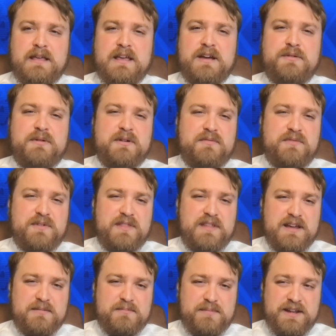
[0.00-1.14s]
However,
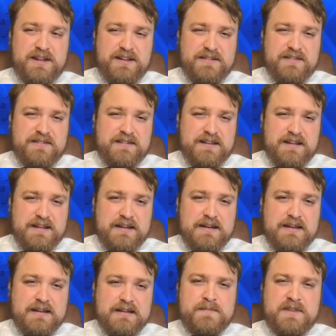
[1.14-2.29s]
that being
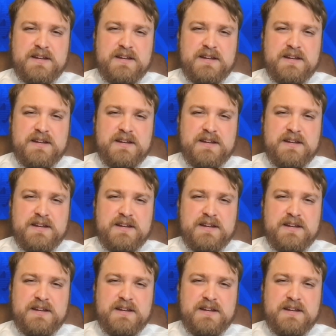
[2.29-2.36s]
said,